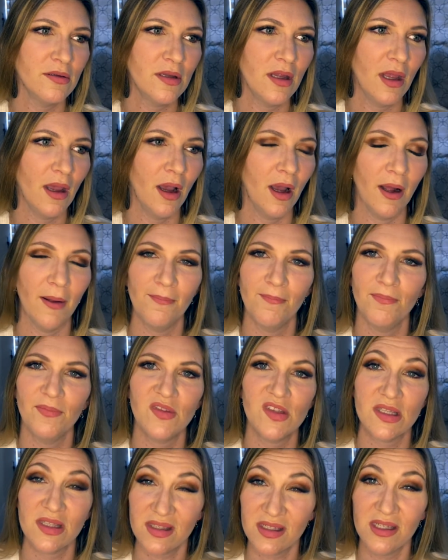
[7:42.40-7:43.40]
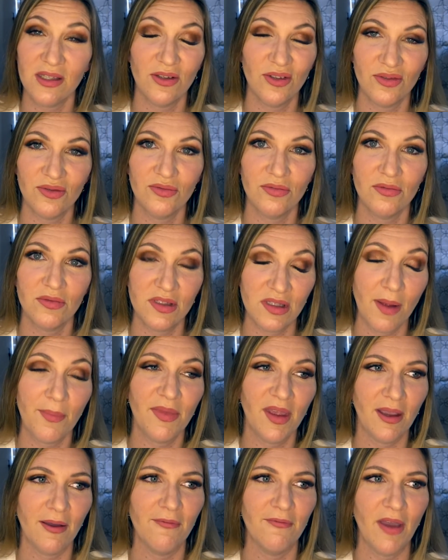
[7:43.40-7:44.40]
to steal
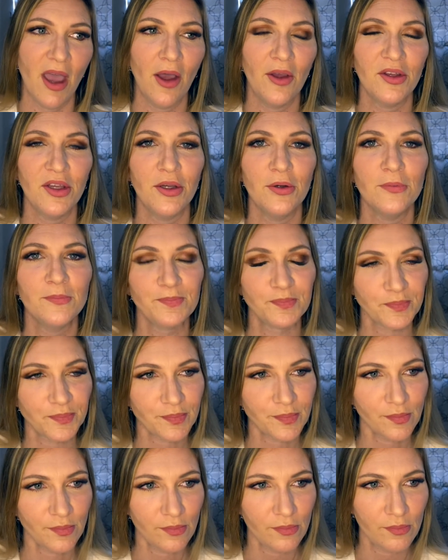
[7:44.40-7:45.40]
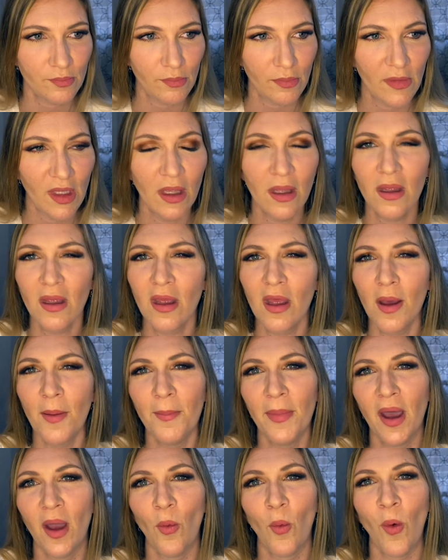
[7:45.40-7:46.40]
something of value.
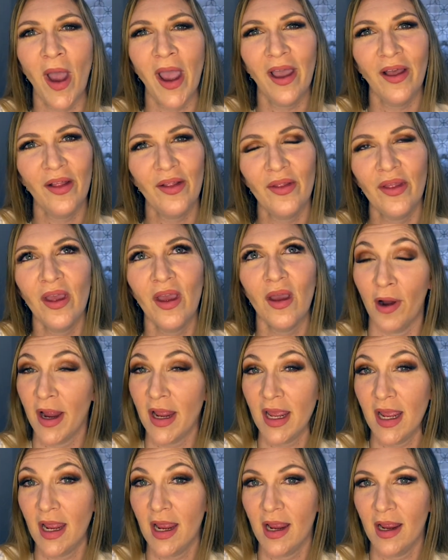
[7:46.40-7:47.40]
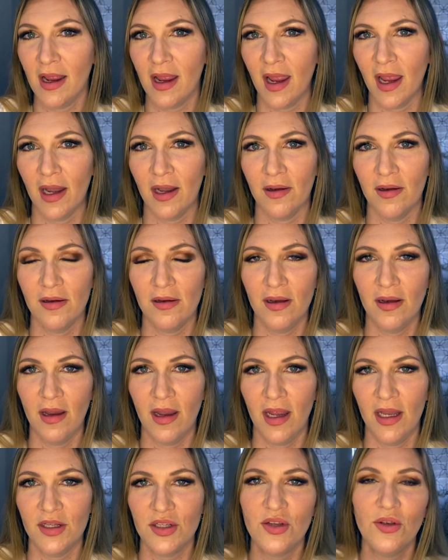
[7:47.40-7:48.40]
But while breaking
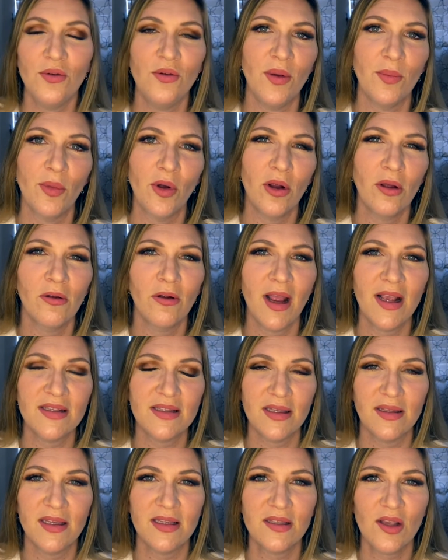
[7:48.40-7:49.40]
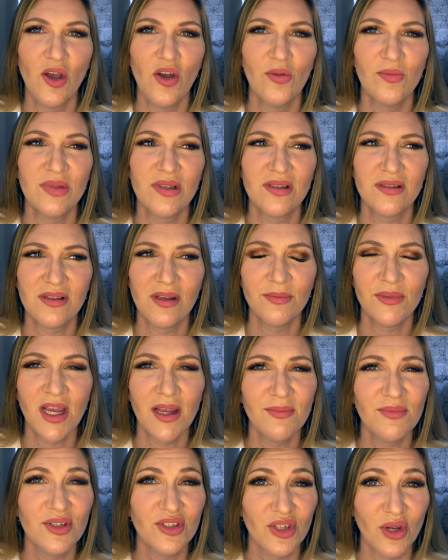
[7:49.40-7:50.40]
into and burglarizing these homes,
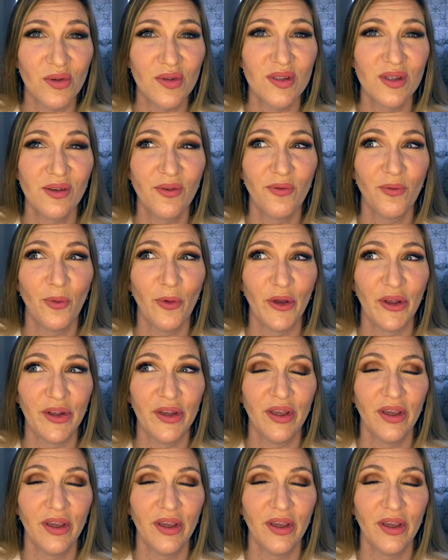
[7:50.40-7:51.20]
sometimes Joseph would